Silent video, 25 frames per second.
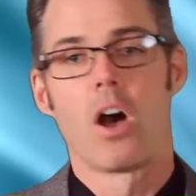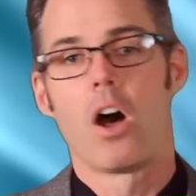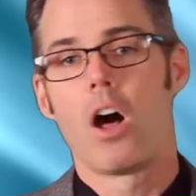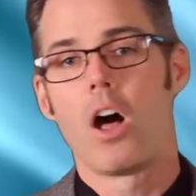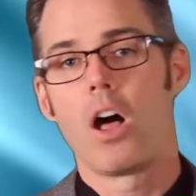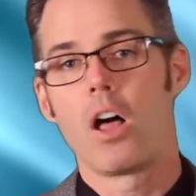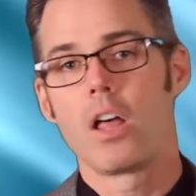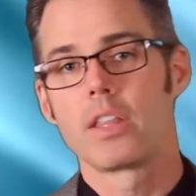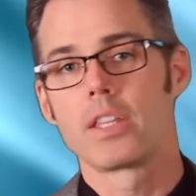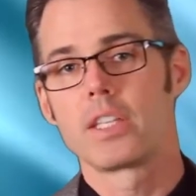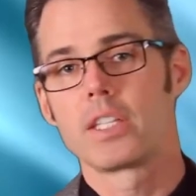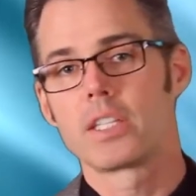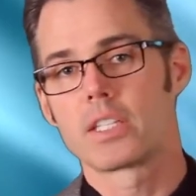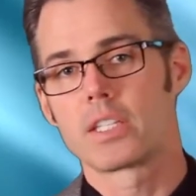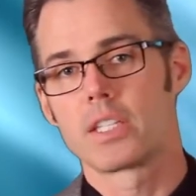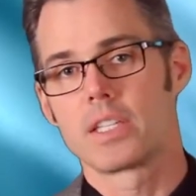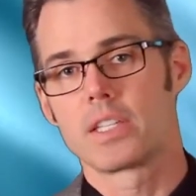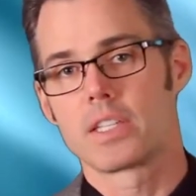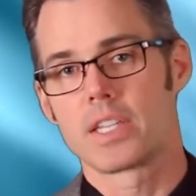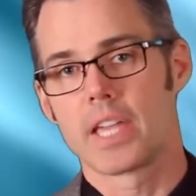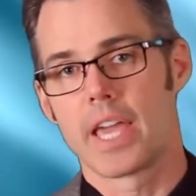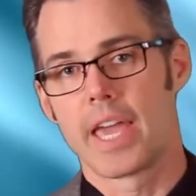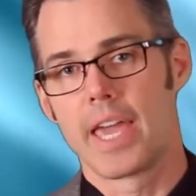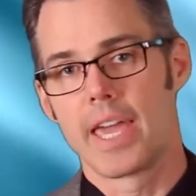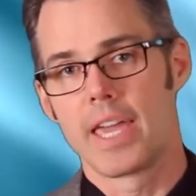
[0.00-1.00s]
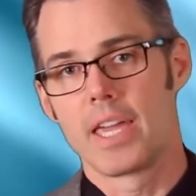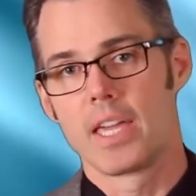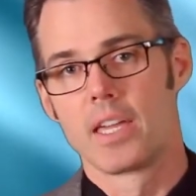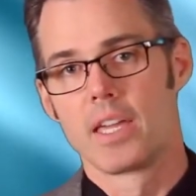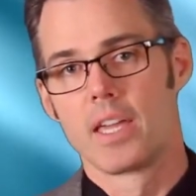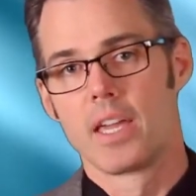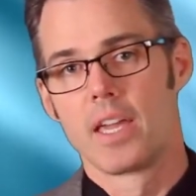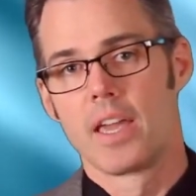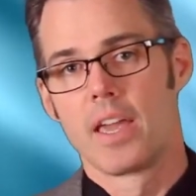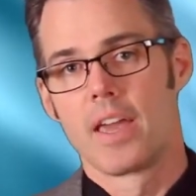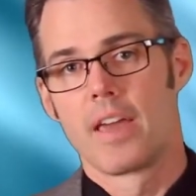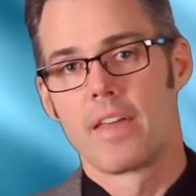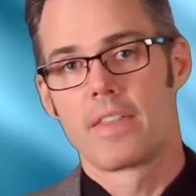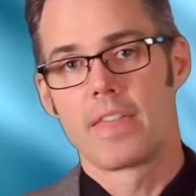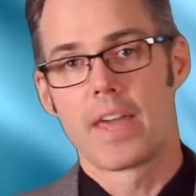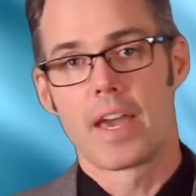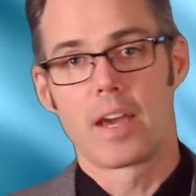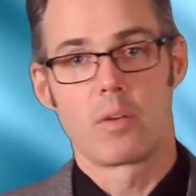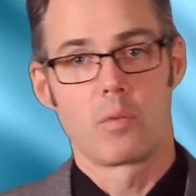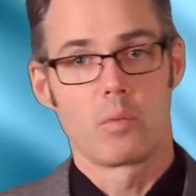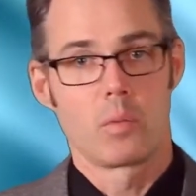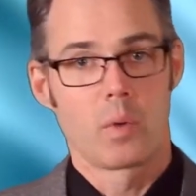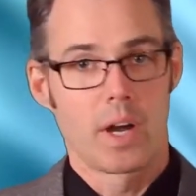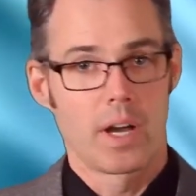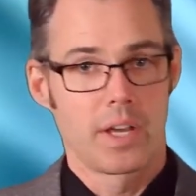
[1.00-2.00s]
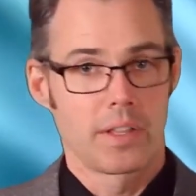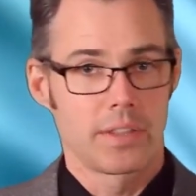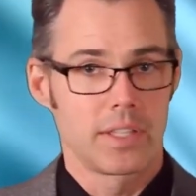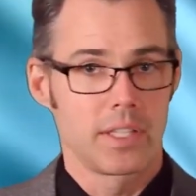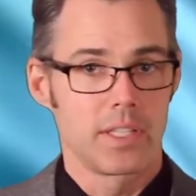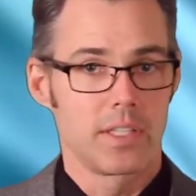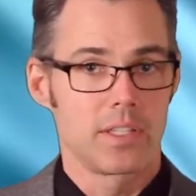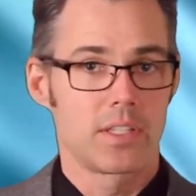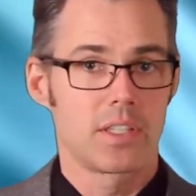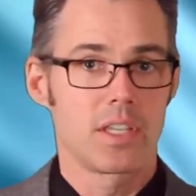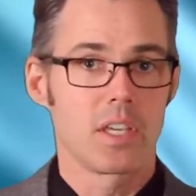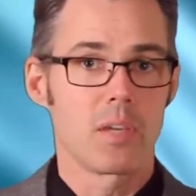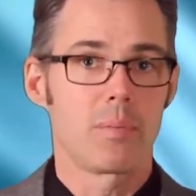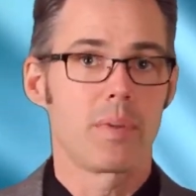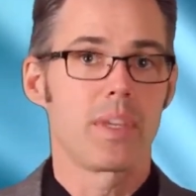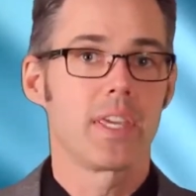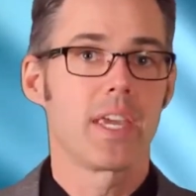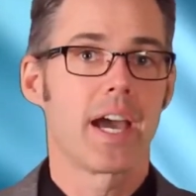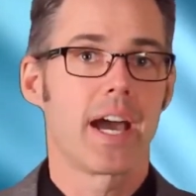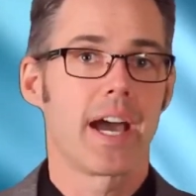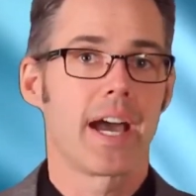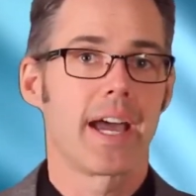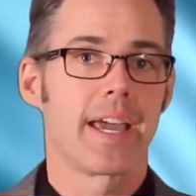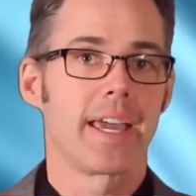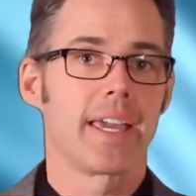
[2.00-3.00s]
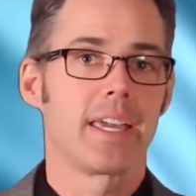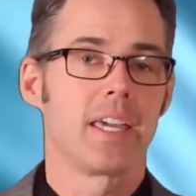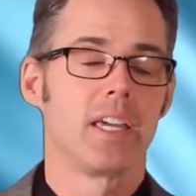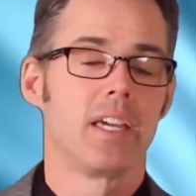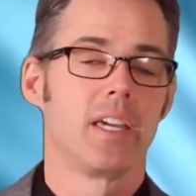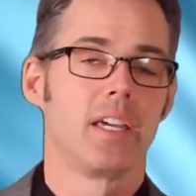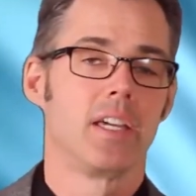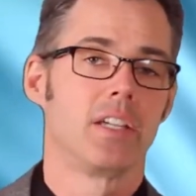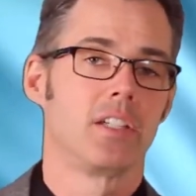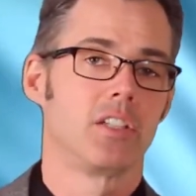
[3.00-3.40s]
All this to say that while the CPI